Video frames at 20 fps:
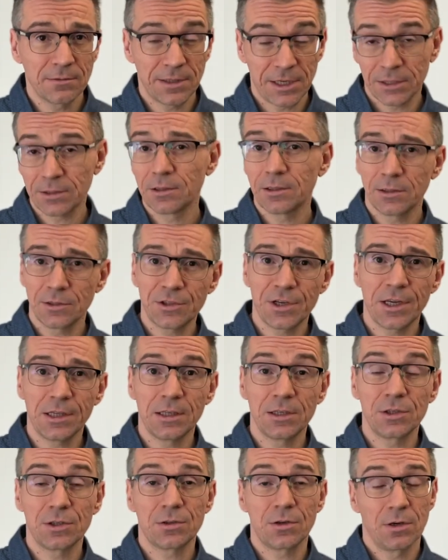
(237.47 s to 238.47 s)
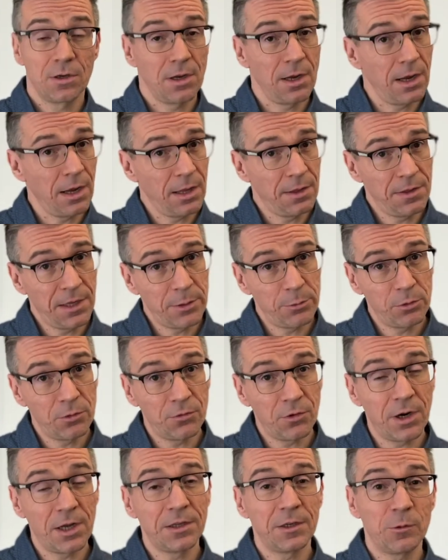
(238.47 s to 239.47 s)
technical challenge. They would
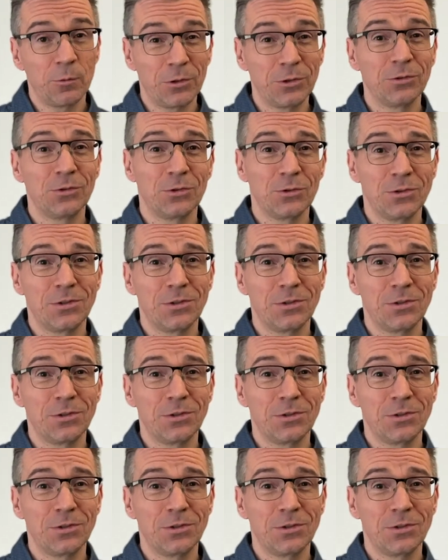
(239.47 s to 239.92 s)
rather want to